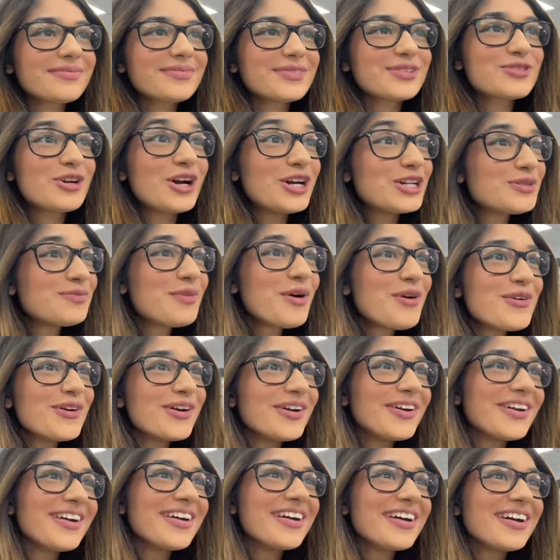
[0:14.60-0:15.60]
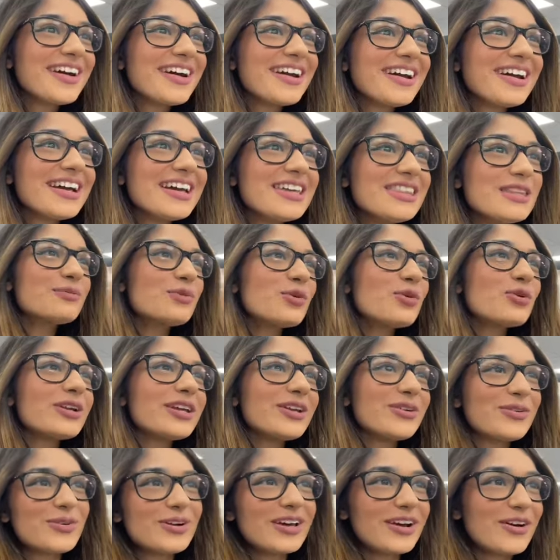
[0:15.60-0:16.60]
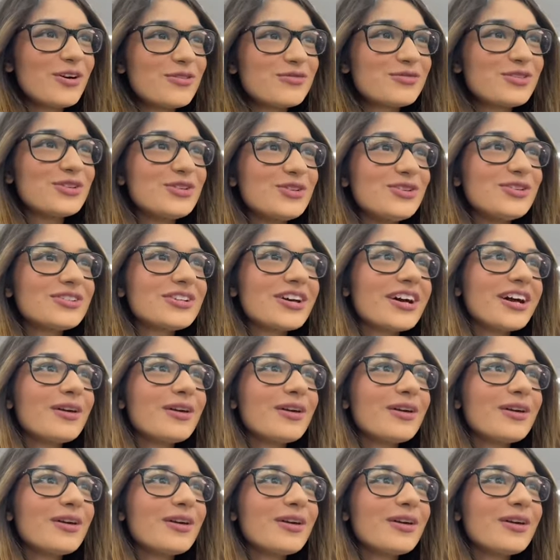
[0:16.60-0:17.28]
Try tomorrow? In the morning or like afternoon time?